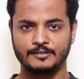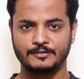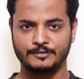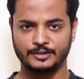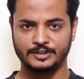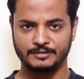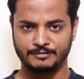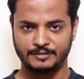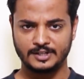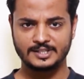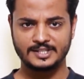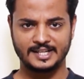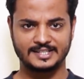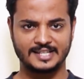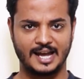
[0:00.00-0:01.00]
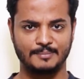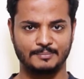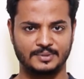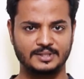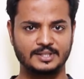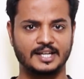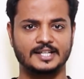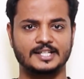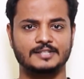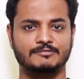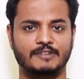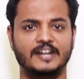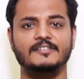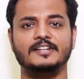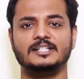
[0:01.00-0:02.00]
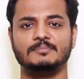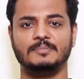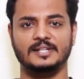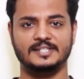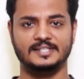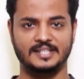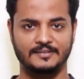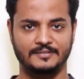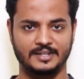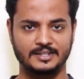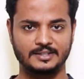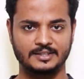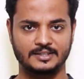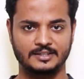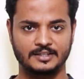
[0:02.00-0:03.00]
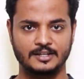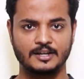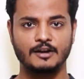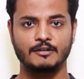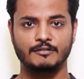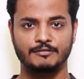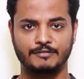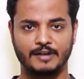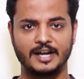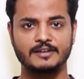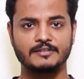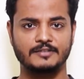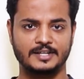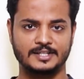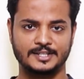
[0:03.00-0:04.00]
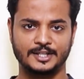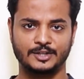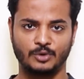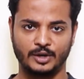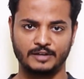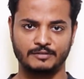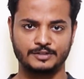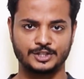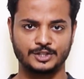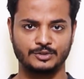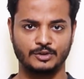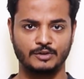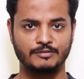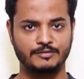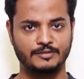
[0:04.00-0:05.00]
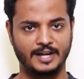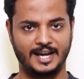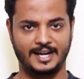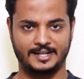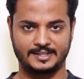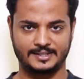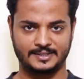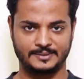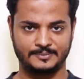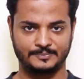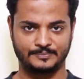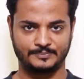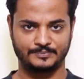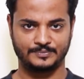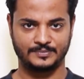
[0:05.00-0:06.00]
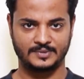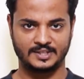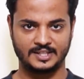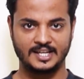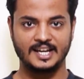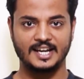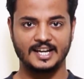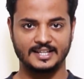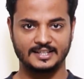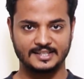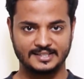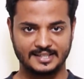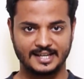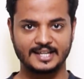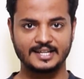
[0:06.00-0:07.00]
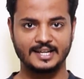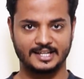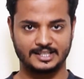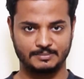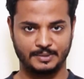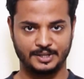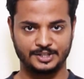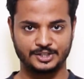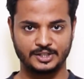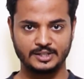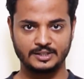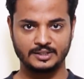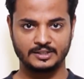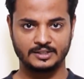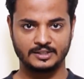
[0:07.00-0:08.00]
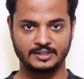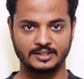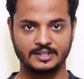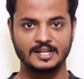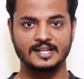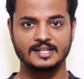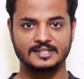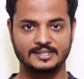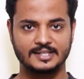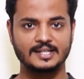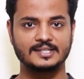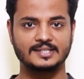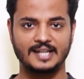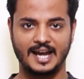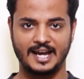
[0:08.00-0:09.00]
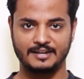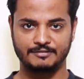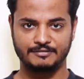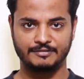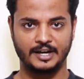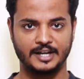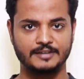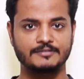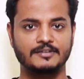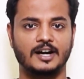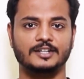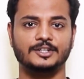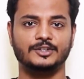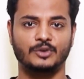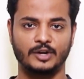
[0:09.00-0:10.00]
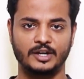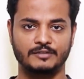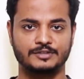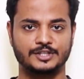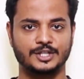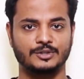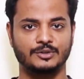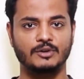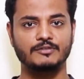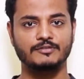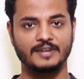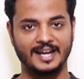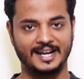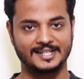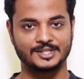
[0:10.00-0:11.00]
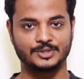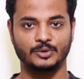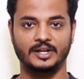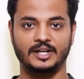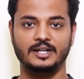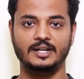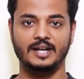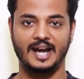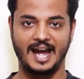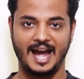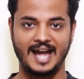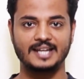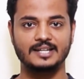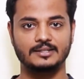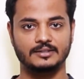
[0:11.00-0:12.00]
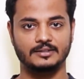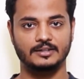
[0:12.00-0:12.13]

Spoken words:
For the first example, that is 5x plus 7, 5 is the coefficient of x. In the second expression, 6 and 5 are the coefficient of x squared and